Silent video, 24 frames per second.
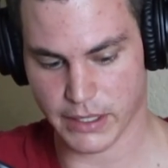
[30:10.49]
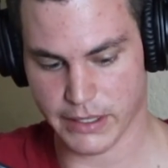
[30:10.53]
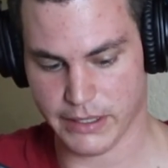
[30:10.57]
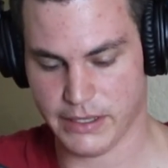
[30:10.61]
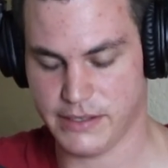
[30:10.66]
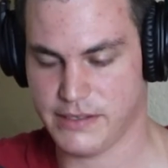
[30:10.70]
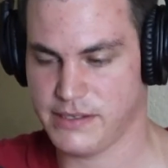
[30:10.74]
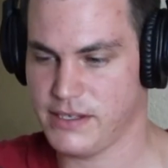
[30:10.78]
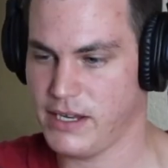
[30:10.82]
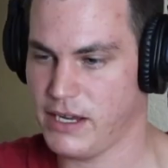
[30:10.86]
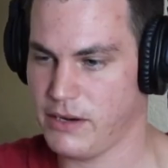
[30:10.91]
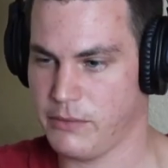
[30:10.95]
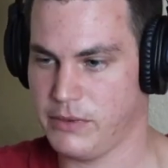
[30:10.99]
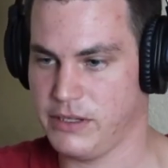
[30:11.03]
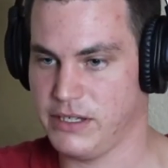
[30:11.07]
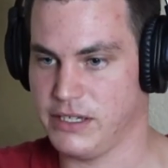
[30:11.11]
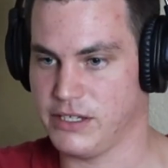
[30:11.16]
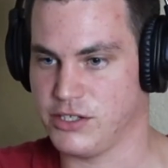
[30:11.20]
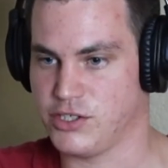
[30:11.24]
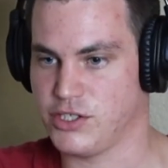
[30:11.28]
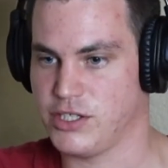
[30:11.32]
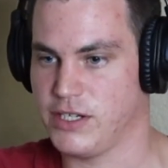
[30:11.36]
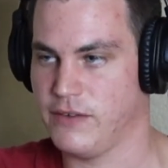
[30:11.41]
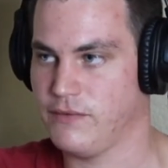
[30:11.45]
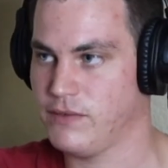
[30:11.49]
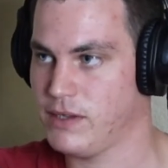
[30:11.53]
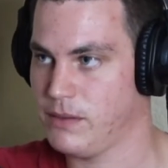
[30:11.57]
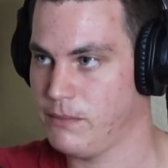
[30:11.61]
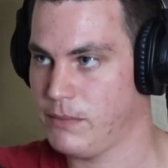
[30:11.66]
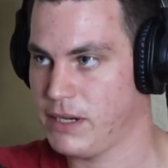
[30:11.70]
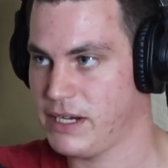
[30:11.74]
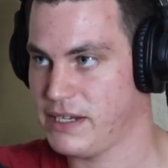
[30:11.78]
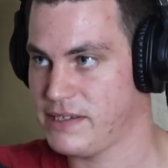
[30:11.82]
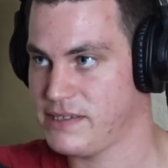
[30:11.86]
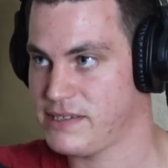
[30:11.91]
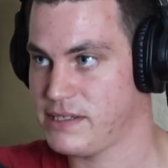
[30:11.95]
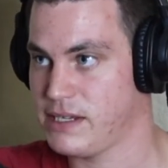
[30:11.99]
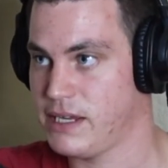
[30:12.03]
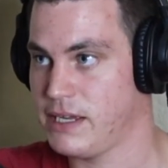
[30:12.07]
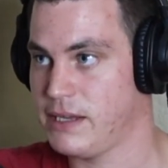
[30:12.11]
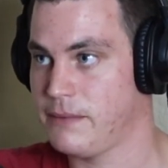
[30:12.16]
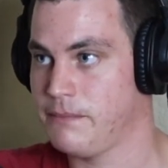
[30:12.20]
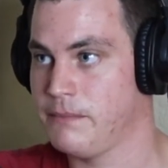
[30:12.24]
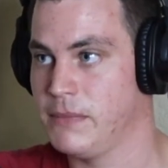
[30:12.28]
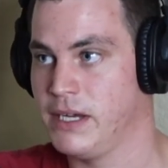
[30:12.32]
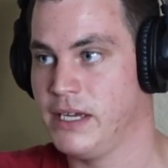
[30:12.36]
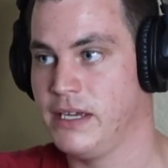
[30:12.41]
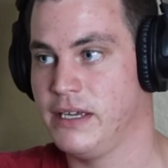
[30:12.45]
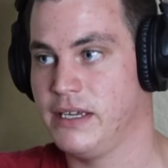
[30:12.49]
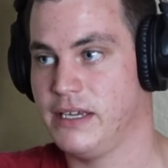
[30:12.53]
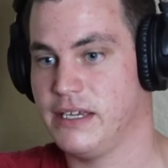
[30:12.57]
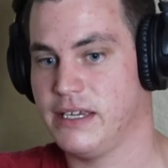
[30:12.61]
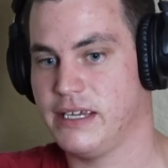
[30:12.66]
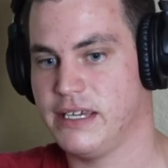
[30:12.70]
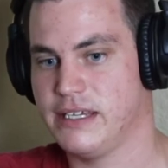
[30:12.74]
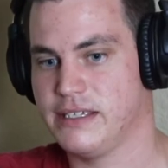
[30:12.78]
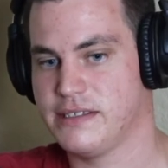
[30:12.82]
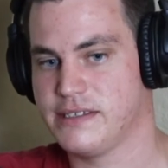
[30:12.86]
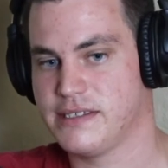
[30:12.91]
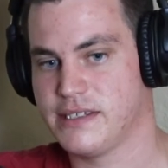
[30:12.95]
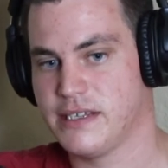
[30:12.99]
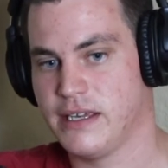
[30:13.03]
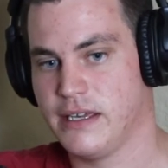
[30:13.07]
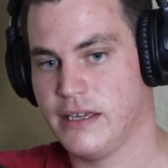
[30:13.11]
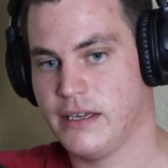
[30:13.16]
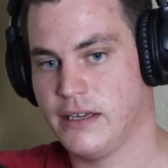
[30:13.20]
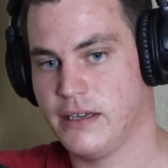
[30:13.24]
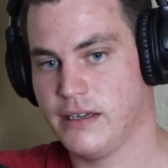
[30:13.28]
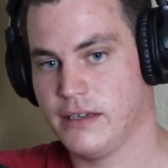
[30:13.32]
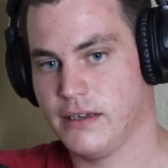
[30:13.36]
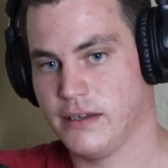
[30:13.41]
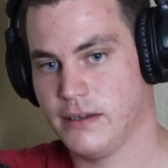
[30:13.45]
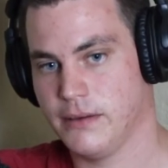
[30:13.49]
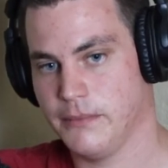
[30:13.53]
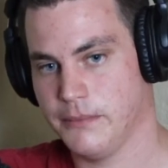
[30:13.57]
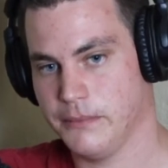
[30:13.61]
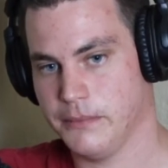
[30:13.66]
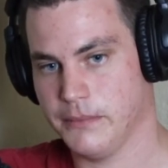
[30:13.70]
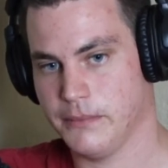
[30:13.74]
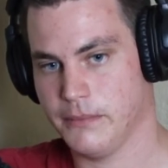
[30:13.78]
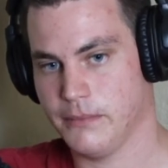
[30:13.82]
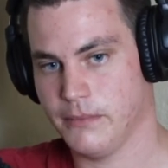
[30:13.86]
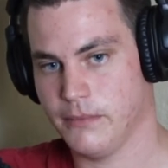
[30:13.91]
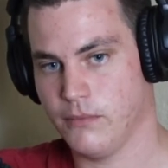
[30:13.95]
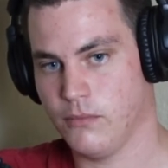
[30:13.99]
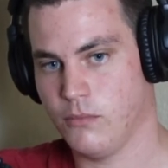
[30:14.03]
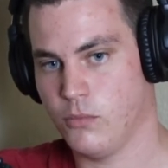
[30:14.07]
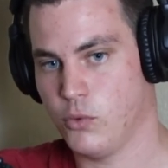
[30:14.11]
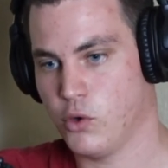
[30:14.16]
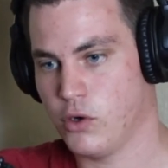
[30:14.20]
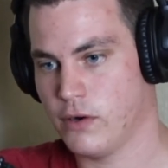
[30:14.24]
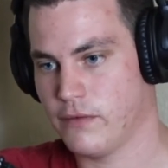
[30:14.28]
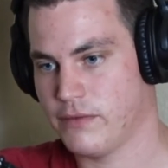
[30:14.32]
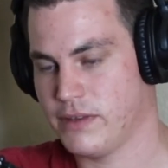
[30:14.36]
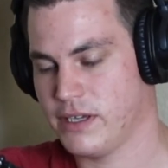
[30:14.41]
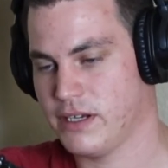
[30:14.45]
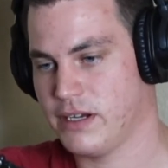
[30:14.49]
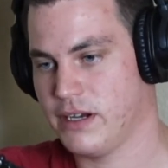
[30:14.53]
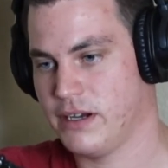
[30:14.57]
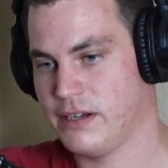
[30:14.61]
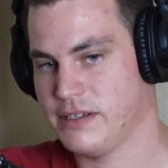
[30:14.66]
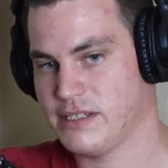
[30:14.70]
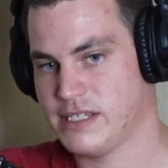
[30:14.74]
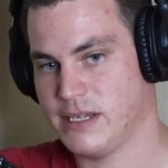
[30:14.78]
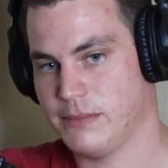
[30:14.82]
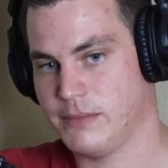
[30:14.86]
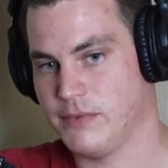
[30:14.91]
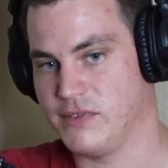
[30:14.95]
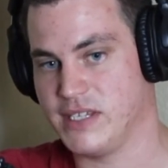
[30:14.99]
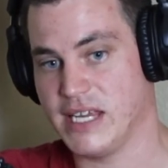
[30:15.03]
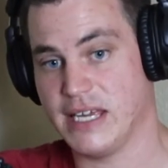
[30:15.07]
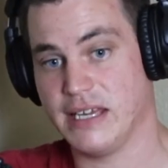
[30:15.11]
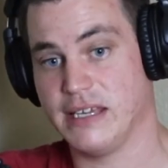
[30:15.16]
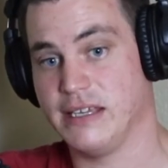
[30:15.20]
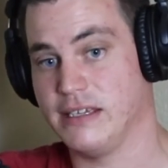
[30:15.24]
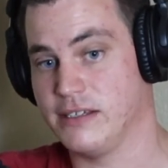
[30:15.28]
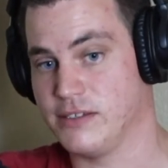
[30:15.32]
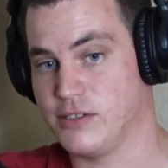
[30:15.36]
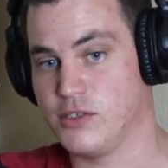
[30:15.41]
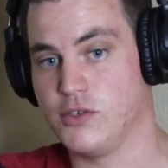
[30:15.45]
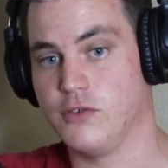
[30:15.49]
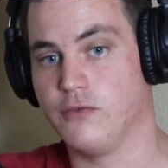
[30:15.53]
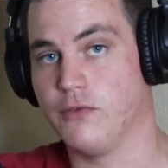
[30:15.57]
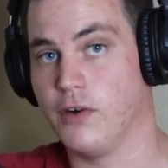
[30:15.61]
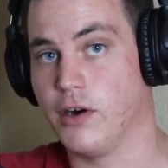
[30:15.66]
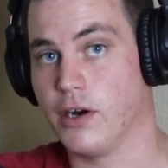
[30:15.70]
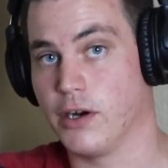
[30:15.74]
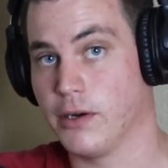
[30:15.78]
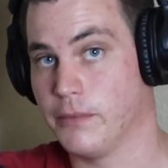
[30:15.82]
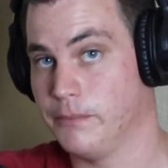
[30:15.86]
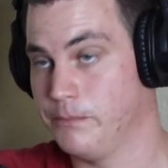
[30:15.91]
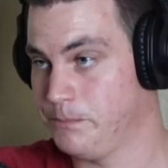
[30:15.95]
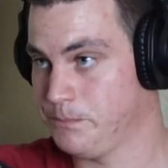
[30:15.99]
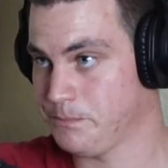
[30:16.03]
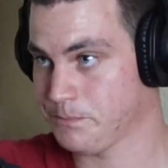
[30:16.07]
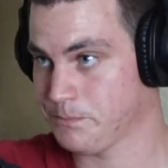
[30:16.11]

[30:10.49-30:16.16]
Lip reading: it's not really a shift in mindset. It's more of the concept of taking it too far.